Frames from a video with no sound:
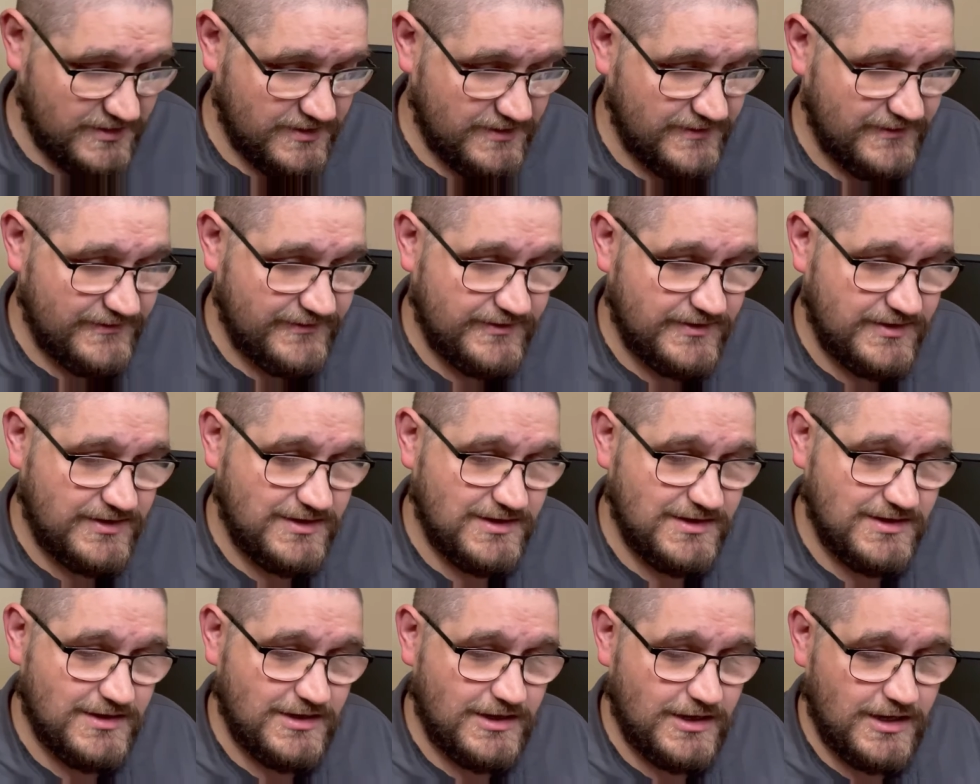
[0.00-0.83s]
is
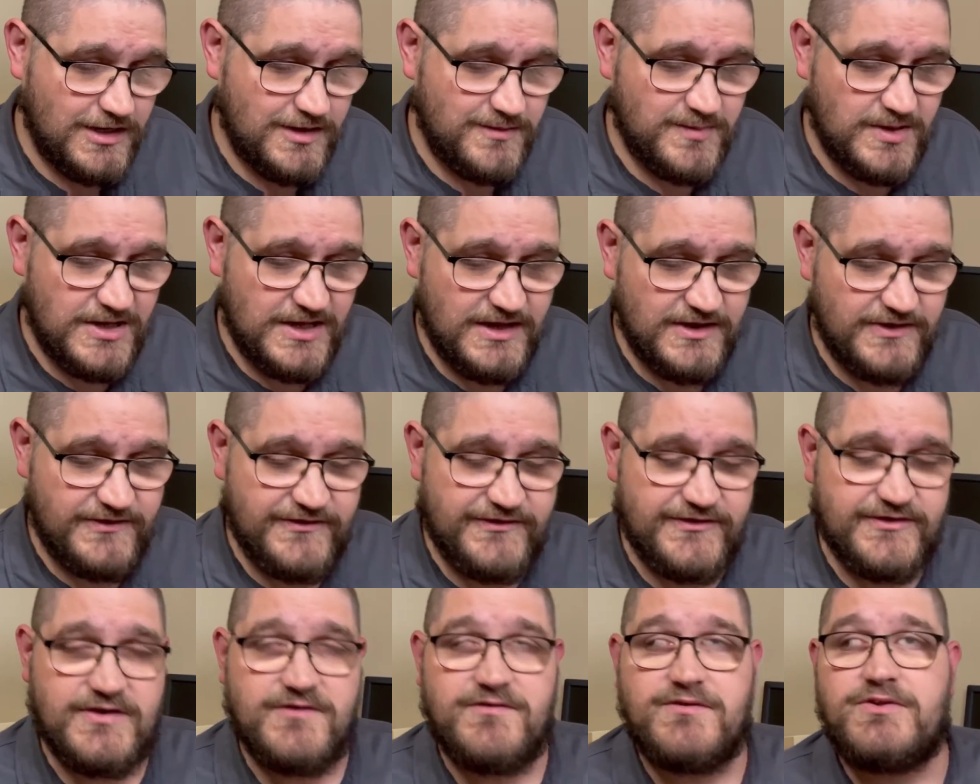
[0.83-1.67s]
the iPad
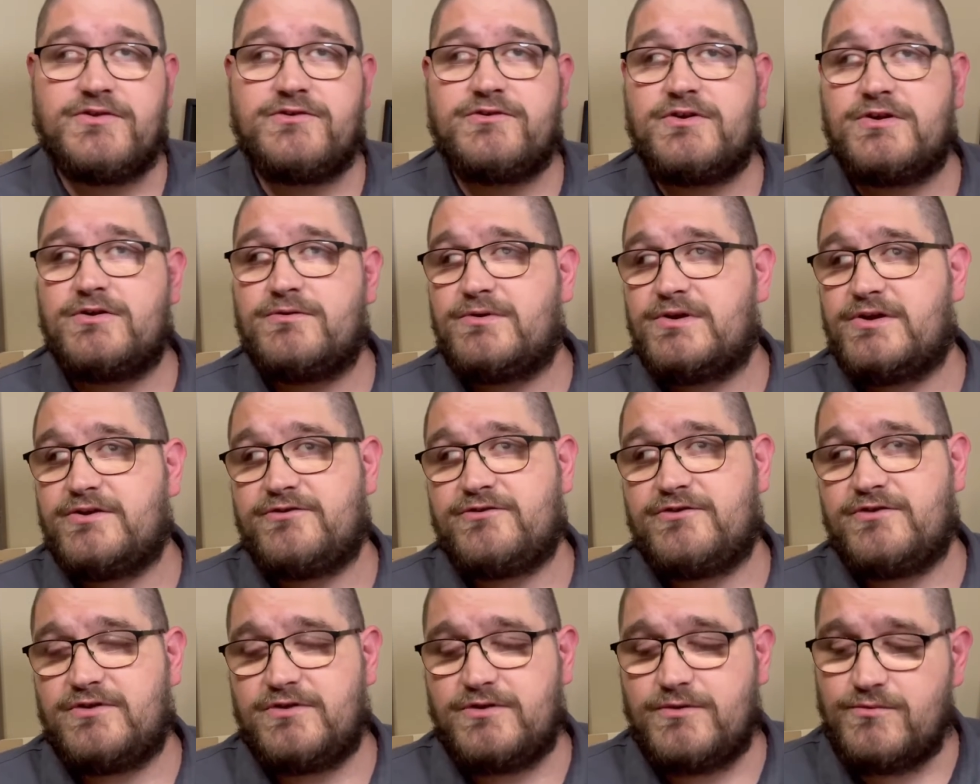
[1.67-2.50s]
7th
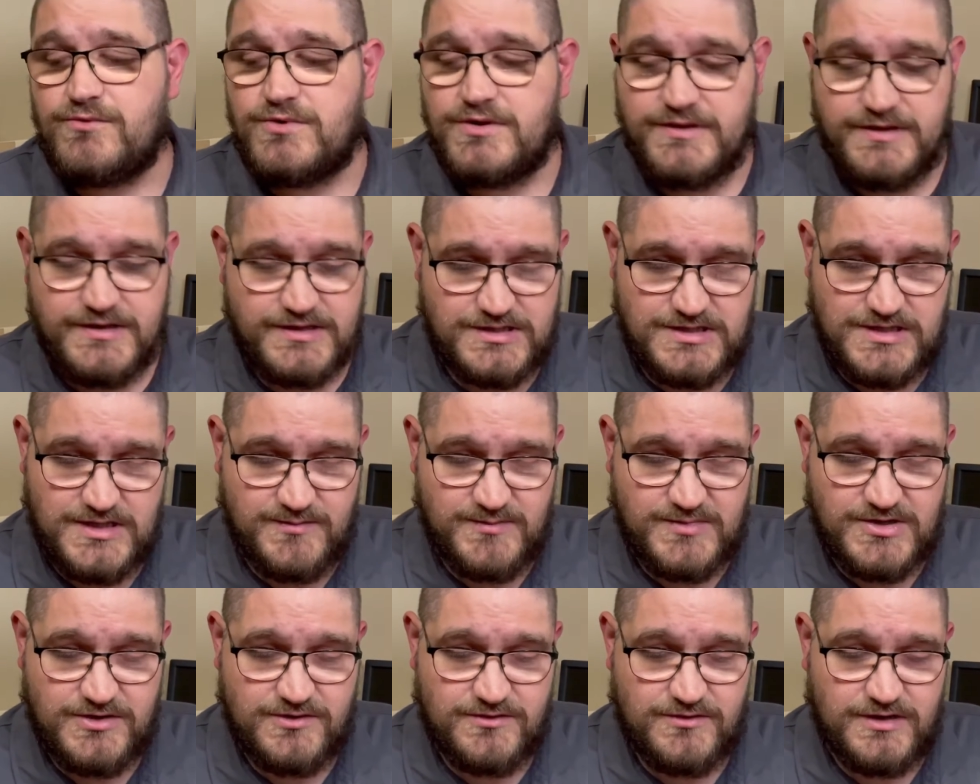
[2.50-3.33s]
generation, the one that
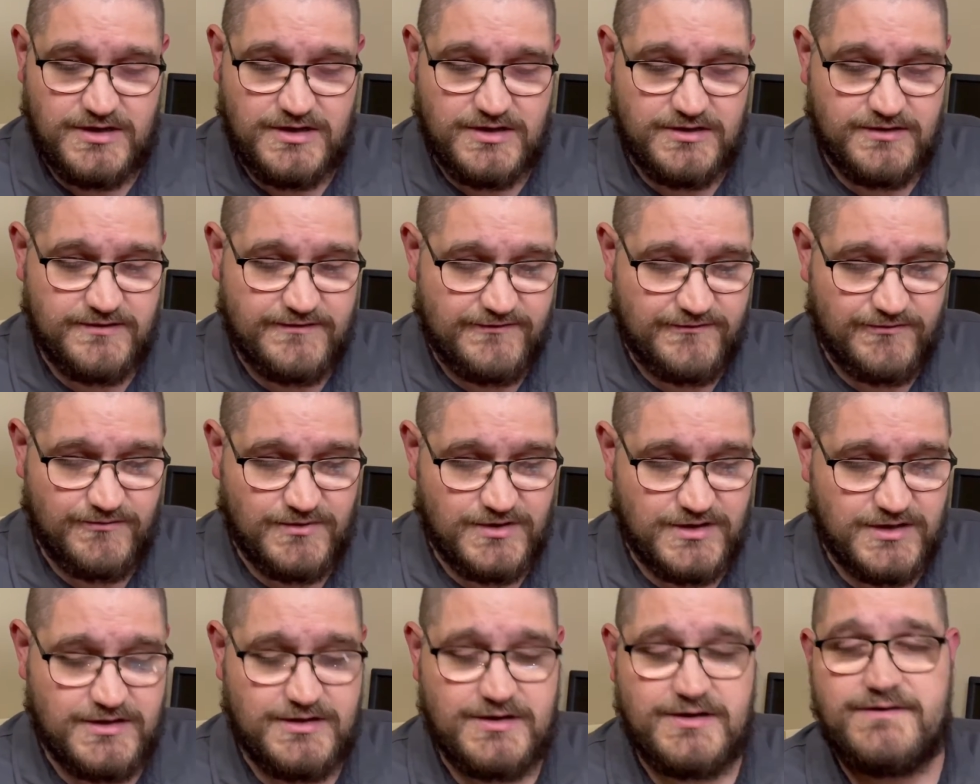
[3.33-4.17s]
came out in
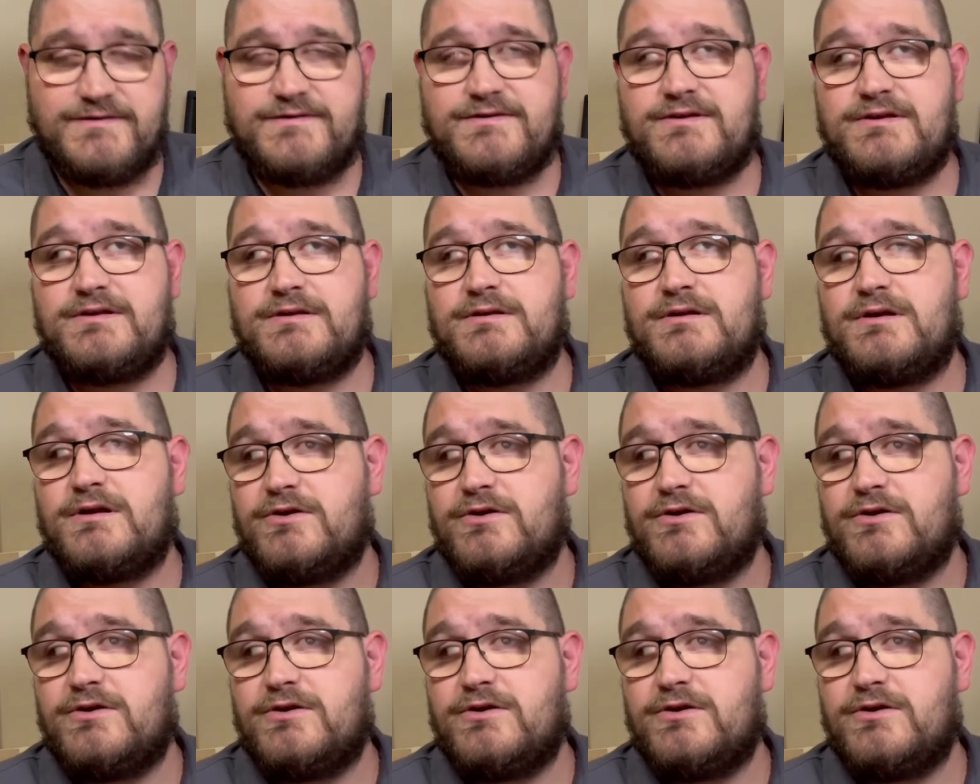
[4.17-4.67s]
2019.